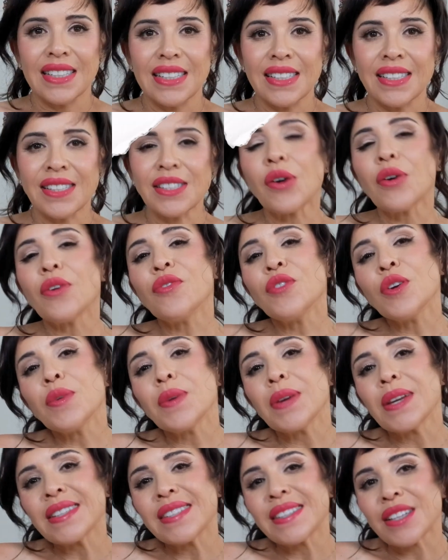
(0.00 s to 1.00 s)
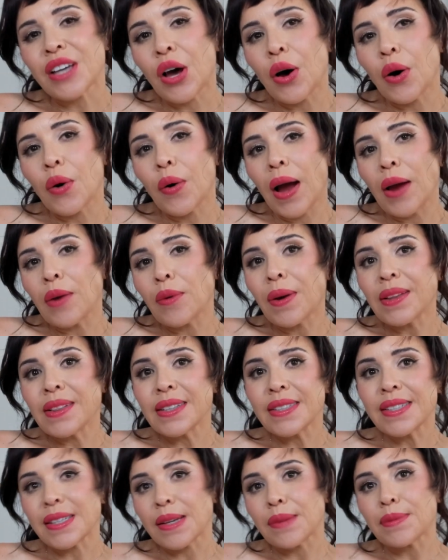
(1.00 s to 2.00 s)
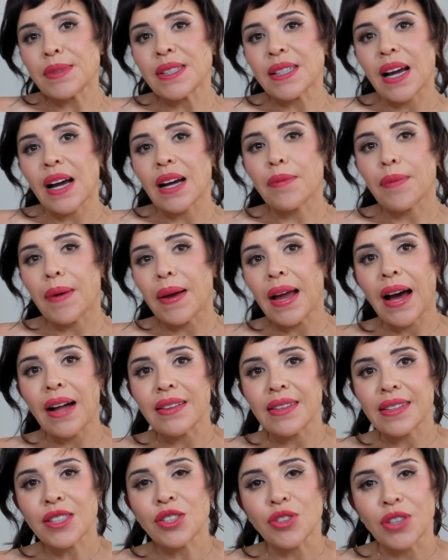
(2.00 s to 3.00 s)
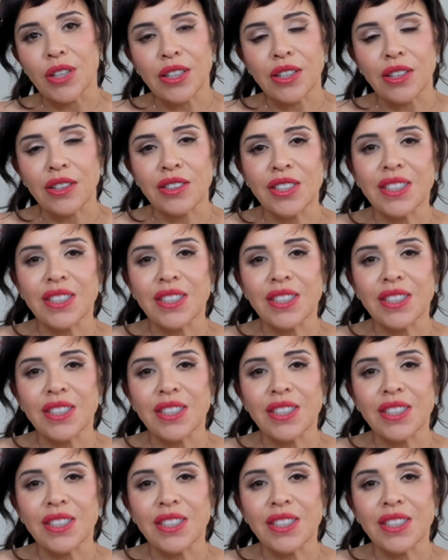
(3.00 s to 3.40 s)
So a few weeks ago, I read this Substack by Alex Traeger.